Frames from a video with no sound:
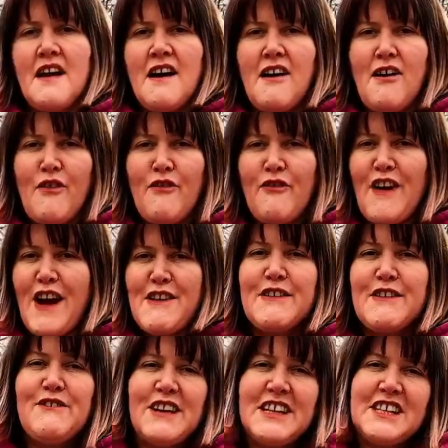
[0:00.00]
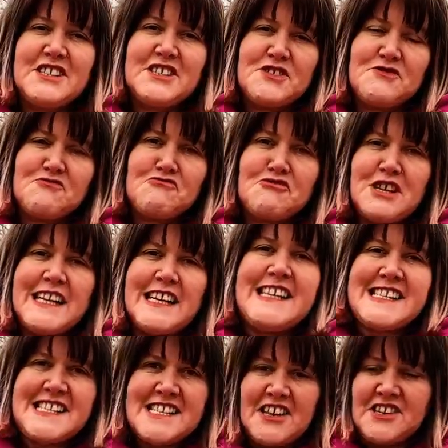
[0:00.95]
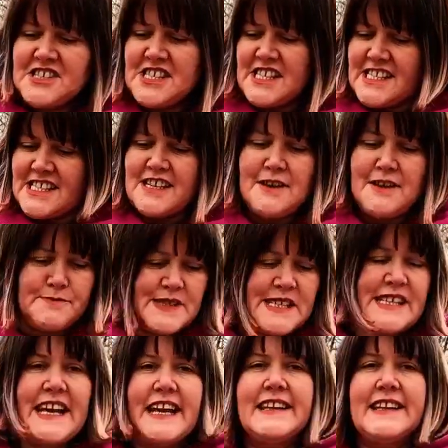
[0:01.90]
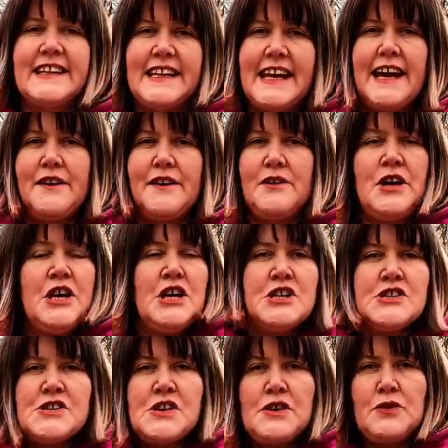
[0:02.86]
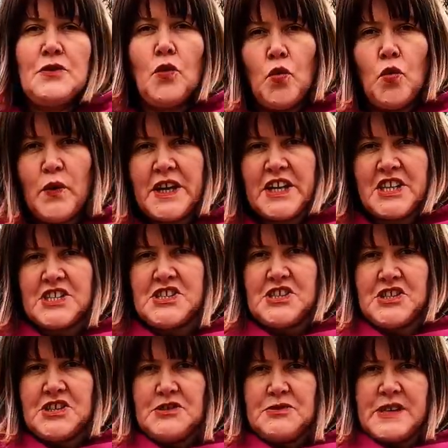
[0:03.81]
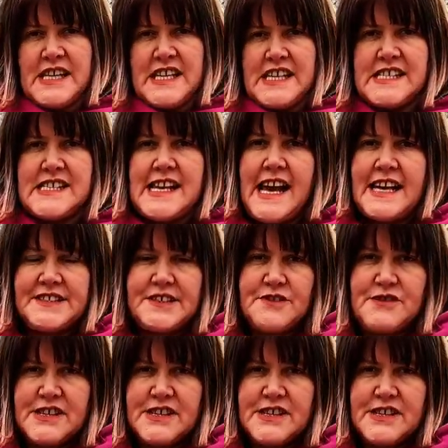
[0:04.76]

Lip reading: Our fairy village is really starting to come together now, so all we're going to do is add our